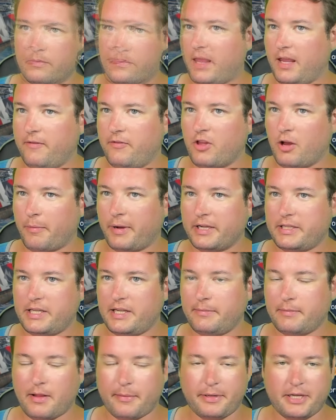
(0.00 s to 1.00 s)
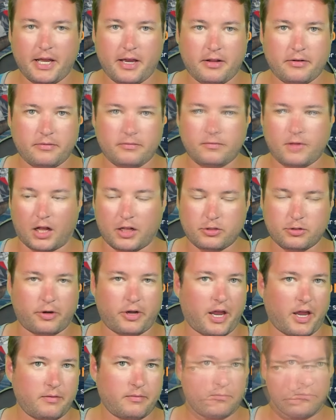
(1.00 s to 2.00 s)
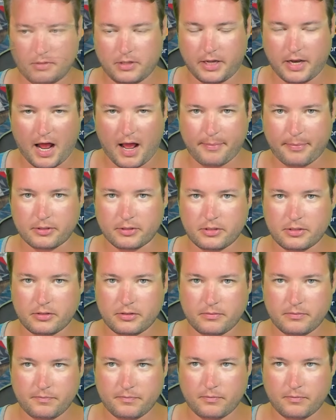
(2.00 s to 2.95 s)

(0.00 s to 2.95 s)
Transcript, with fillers: Even though my team let me down, that's okay. It happens.